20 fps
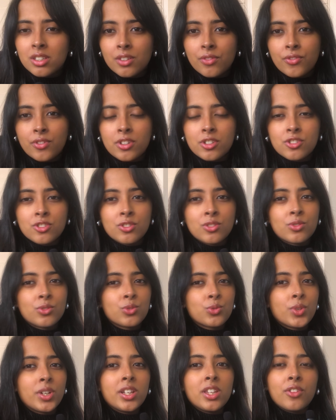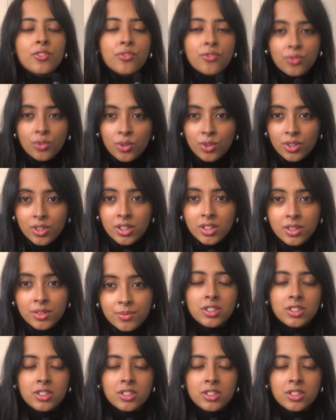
the version 24.